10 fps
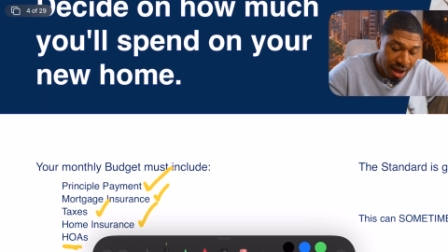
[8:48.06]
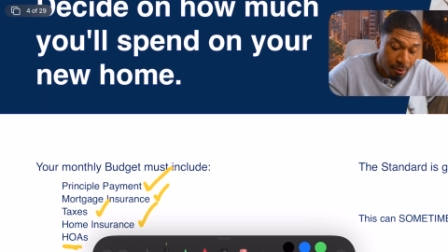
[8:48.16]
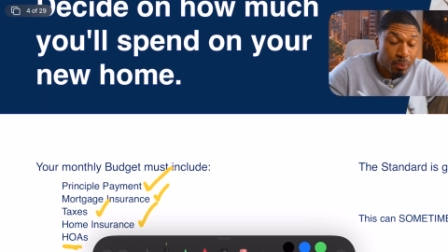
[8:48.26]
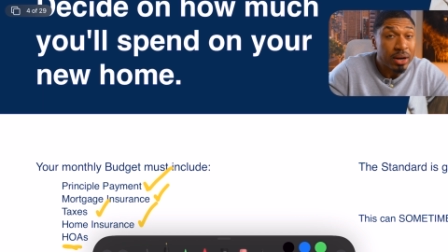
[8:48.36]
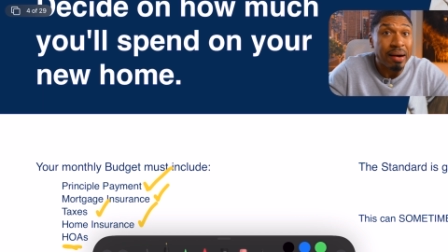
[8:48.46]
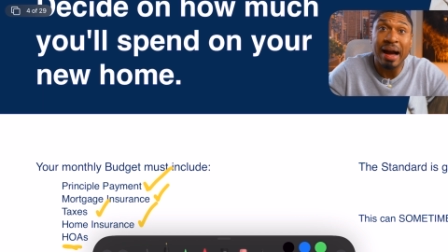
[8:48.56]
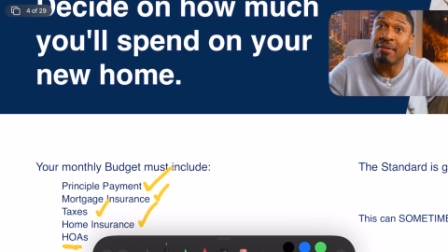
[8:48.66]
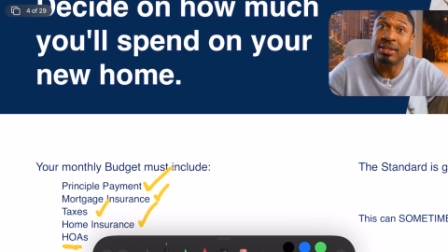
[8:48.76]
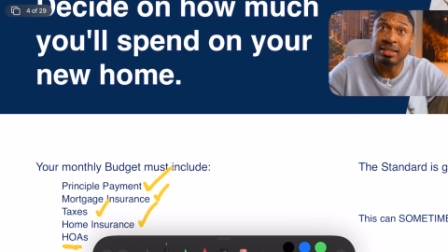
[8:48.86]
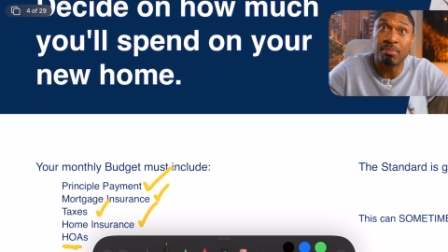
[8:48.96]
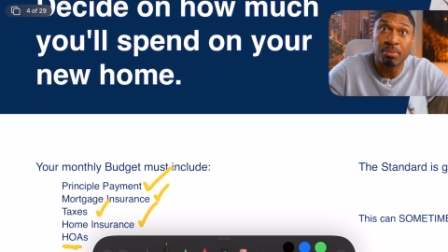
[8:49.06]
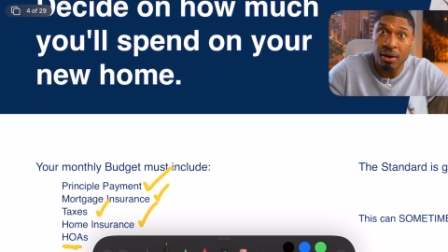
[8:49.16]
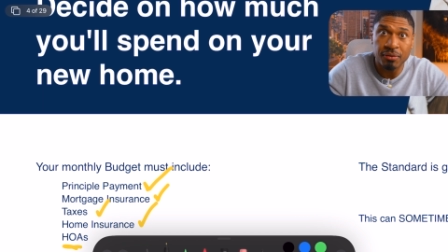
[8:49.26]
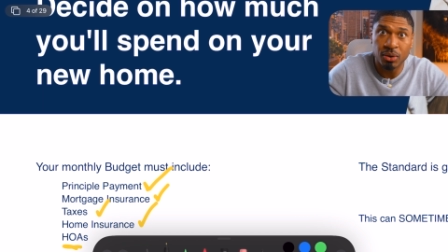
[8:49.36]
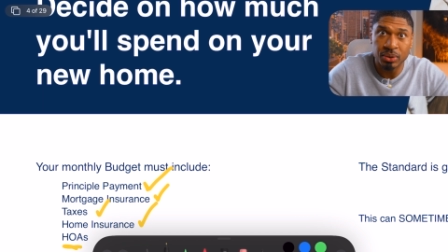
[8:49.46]
we don't have these in
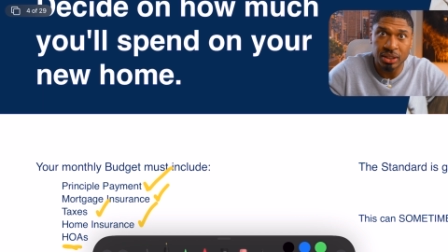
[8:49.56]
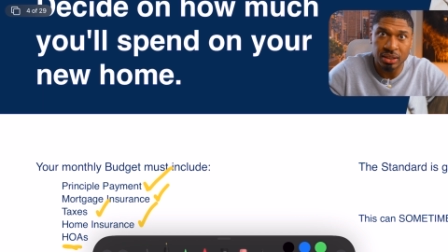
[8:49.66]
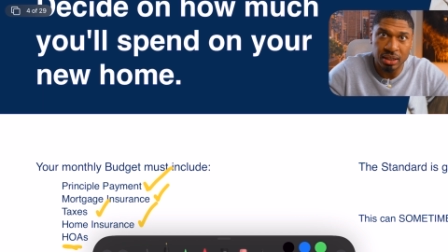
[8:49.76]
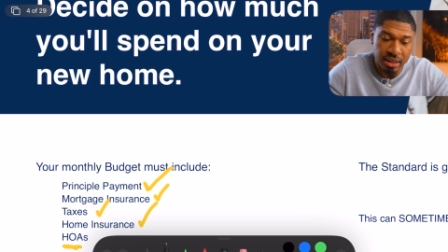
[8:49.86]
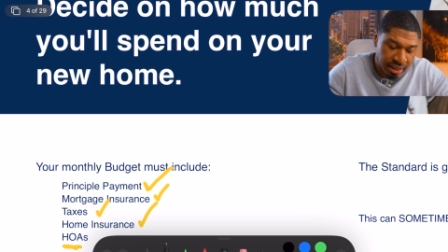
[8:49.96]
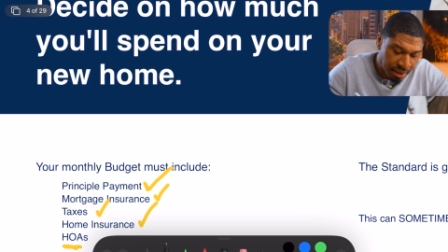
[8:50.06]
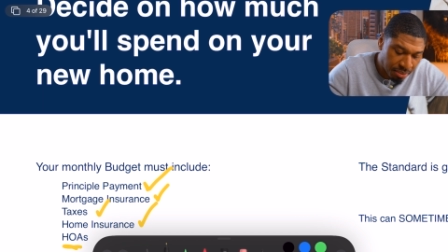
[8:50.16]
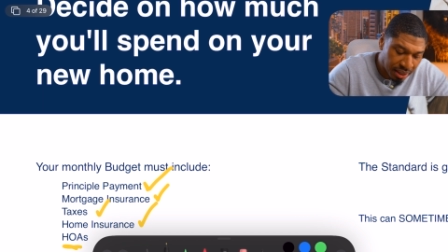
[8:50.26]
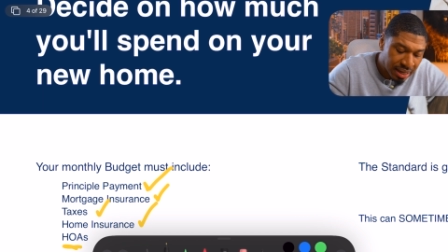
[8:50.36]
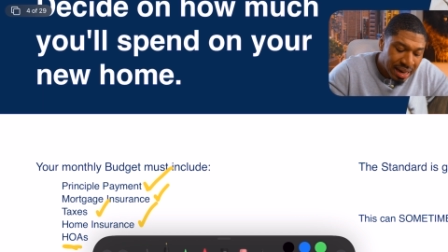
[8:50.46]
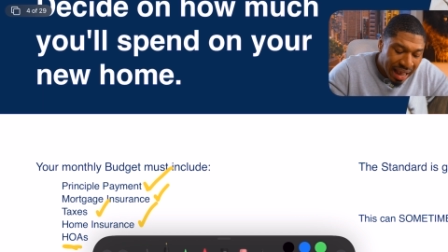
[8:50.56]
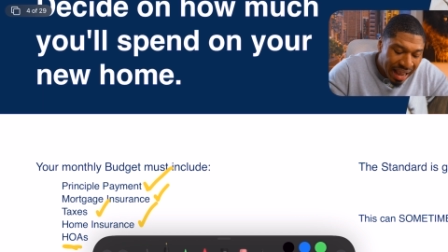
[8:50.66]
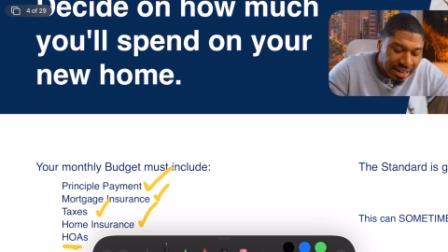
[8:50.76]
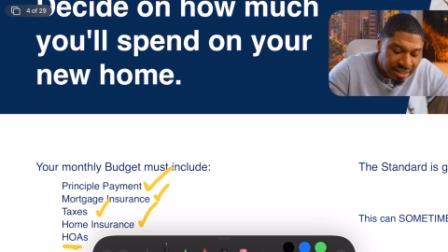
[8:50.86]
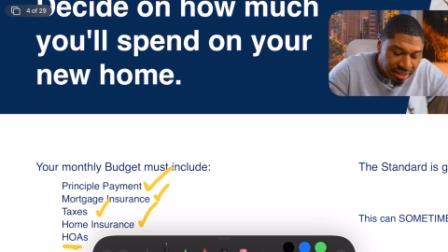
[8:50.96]
Buffalo, which is a good thing, but
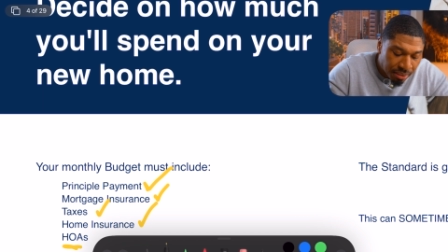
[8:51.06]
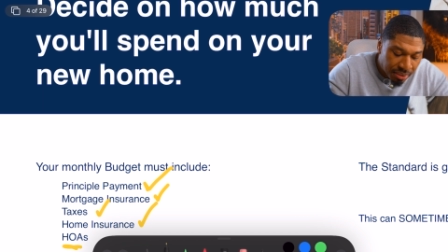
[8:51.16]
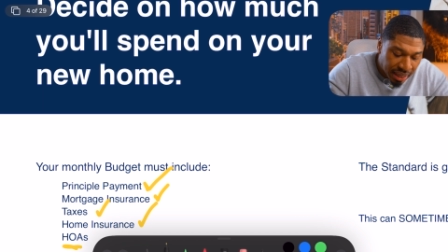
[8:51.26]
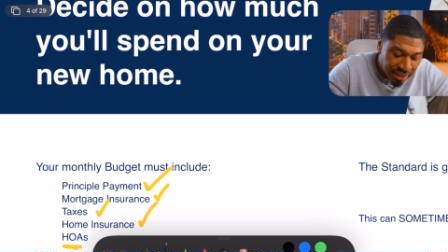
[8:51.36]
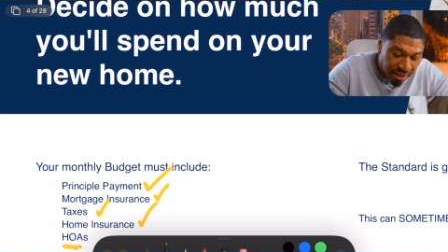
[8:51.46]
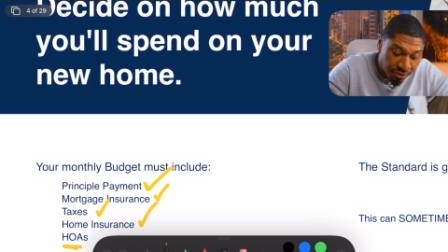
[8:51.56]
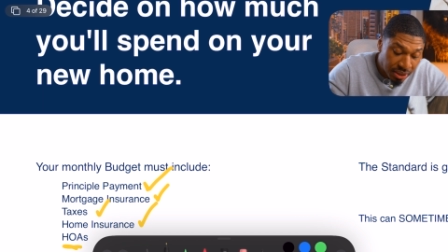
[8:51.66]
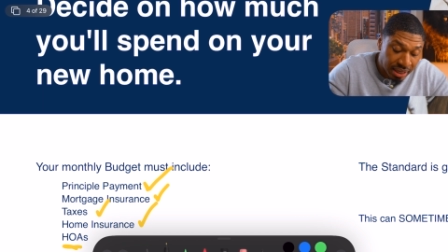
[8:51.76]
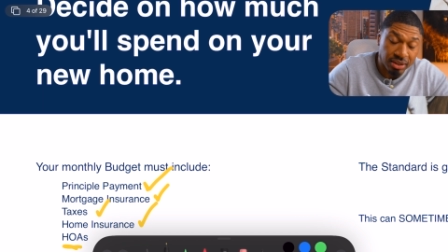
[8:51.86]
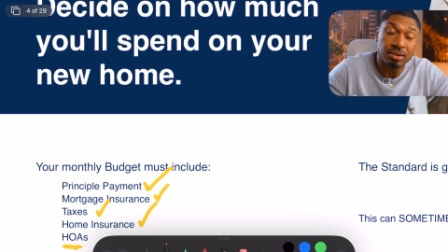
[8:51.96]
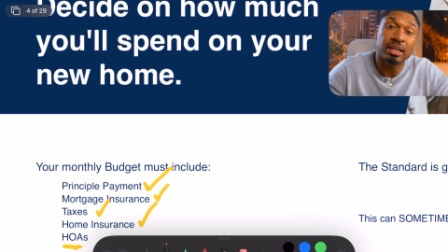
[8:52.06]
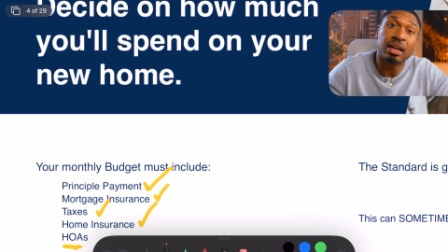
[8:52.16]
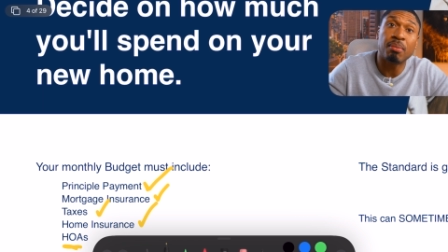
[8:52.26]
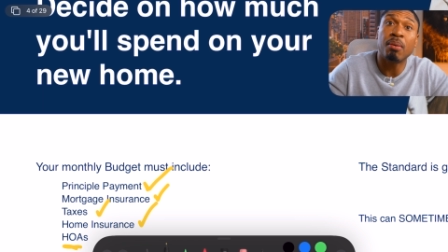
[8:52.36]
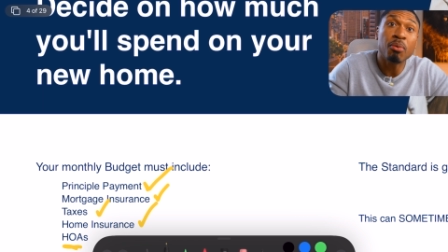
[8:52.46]
in some case, if you guys are thinking
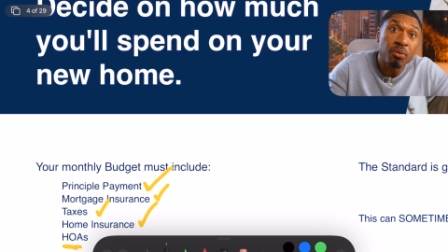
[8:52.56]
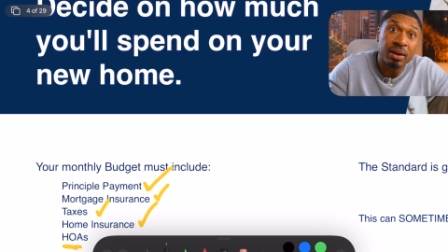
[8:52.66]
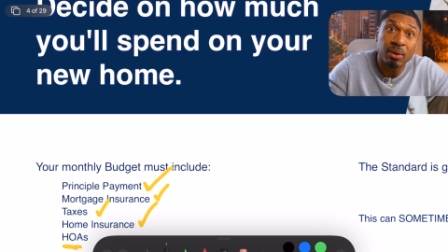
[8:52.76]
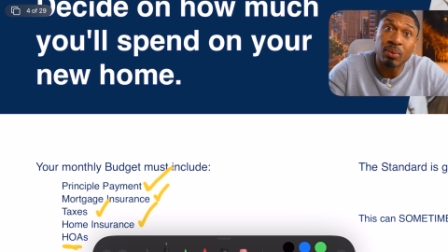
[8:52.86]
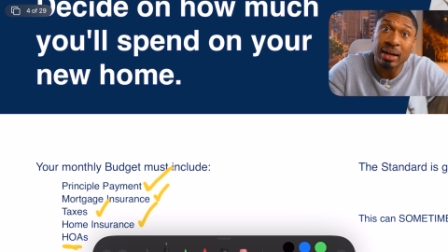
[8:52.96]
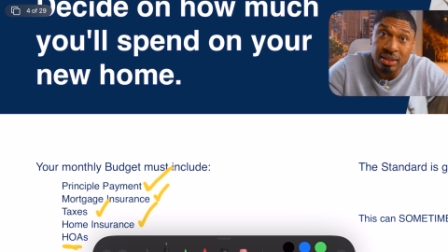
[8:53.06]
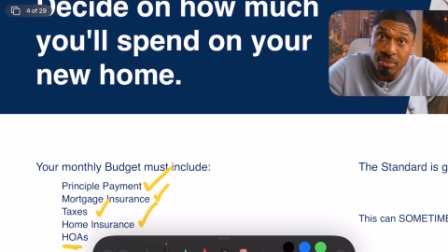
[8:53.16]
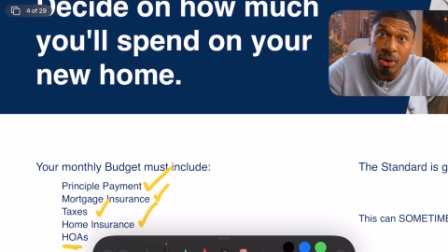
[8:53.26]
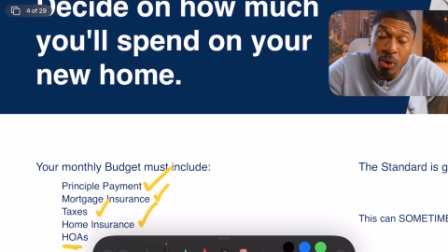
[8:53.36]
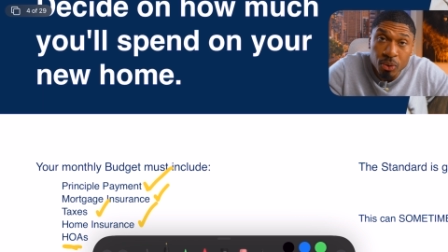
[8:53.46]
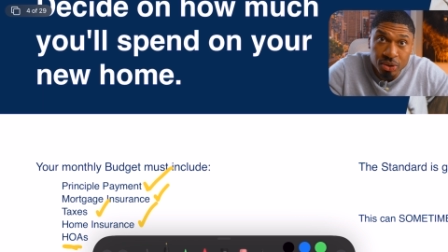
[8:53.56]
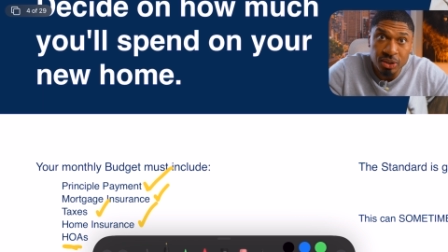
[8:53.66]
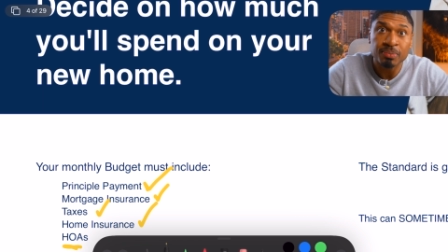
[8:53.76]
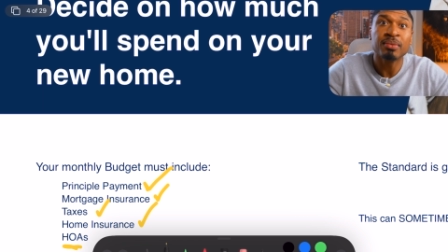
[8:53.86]
about moving in Ransom Oaks,